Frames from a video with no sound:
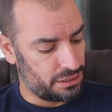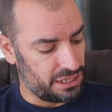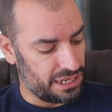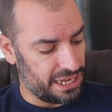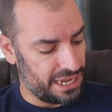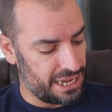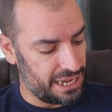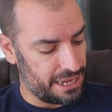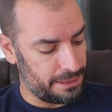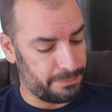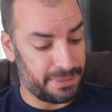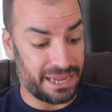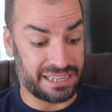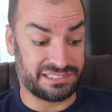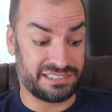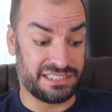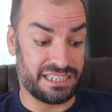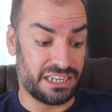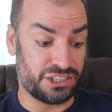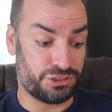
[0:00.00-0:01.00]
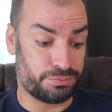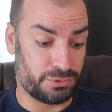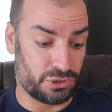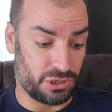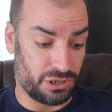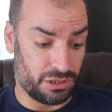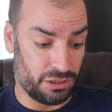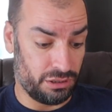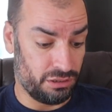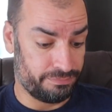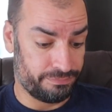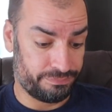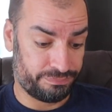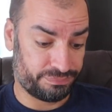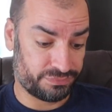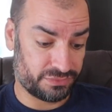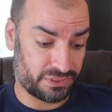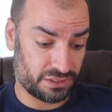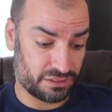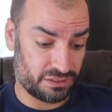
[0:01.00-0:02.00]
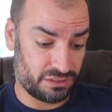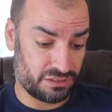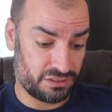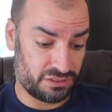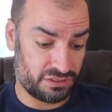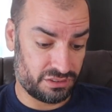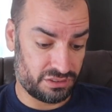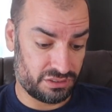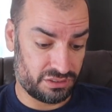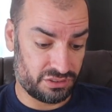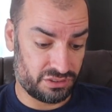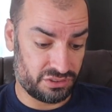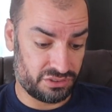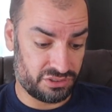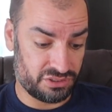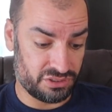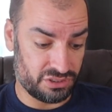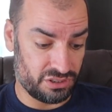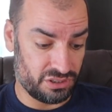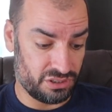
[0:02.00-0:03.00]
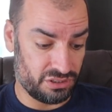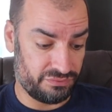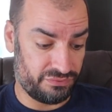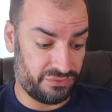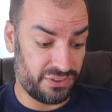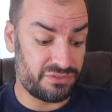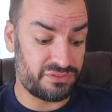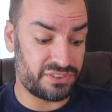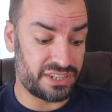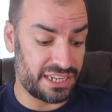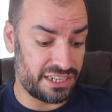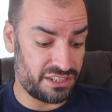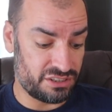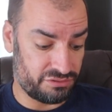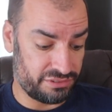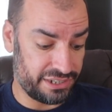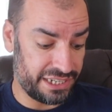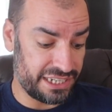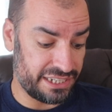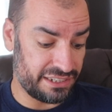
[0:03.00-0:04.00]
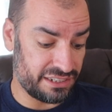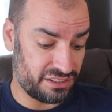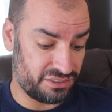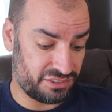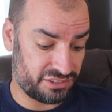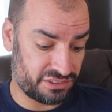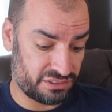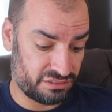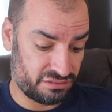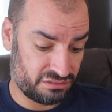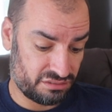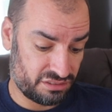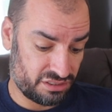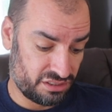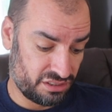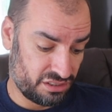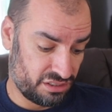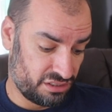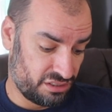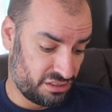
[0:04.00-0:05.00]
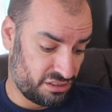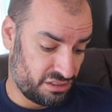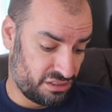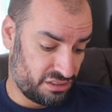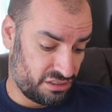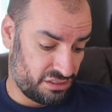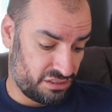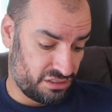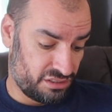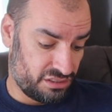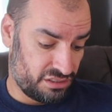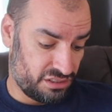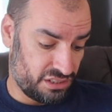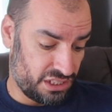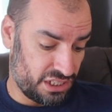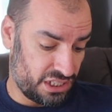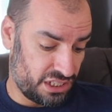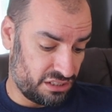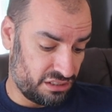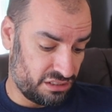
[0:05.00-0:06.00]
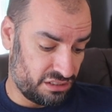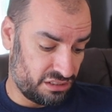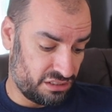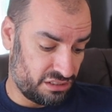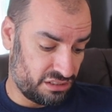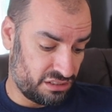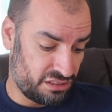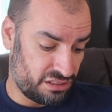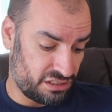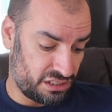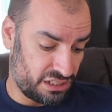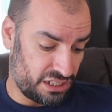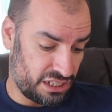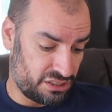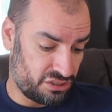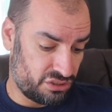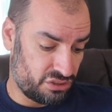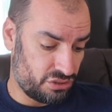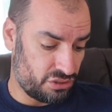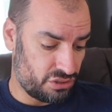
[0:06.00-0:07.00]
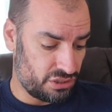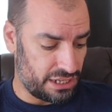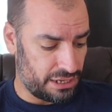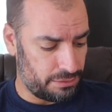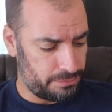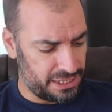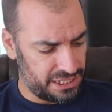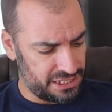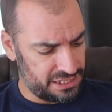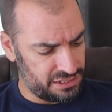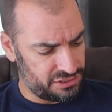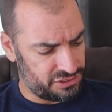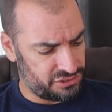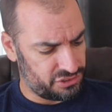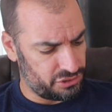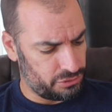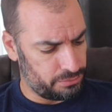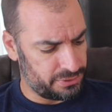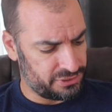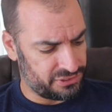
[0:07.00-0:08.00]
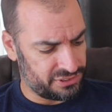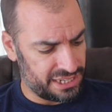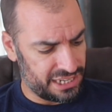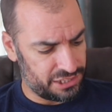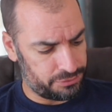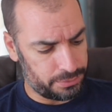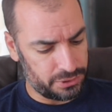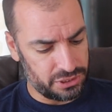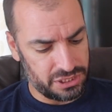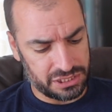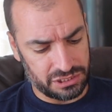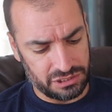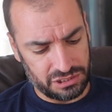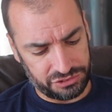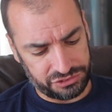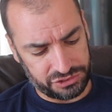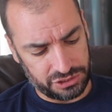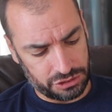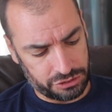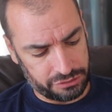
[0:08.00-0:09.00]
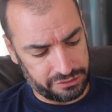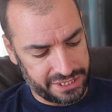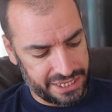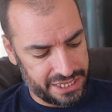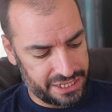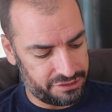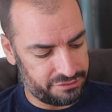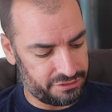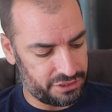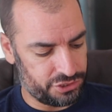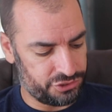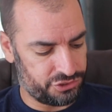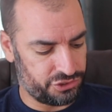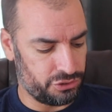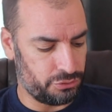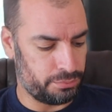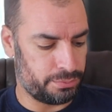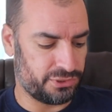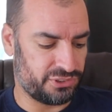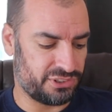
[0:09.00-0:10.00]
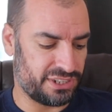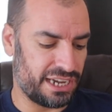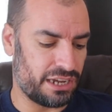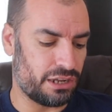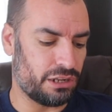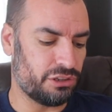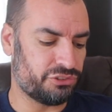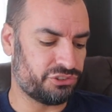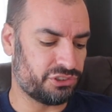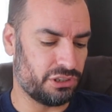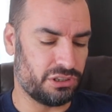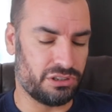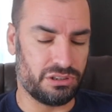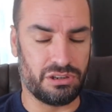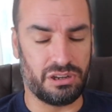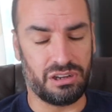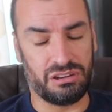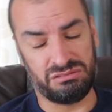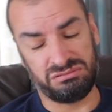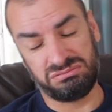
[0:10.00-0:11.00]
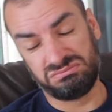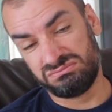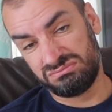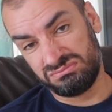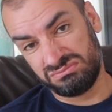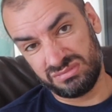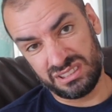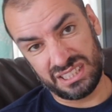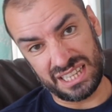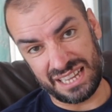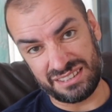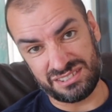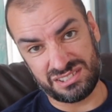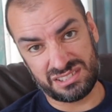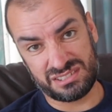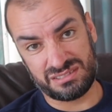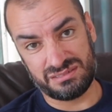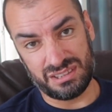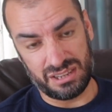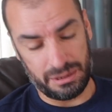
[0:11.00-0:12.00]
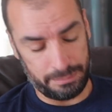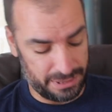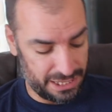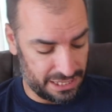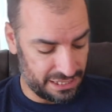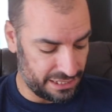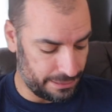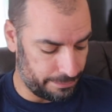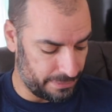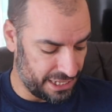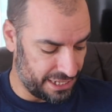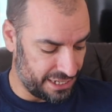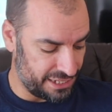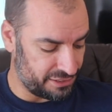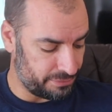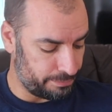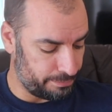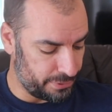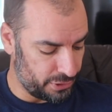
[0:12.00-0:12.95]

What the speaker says: Backstage brawl. So 15 arenas. And I don't know how many superstars, but you can also create your own superstar. So, that's a bit limited.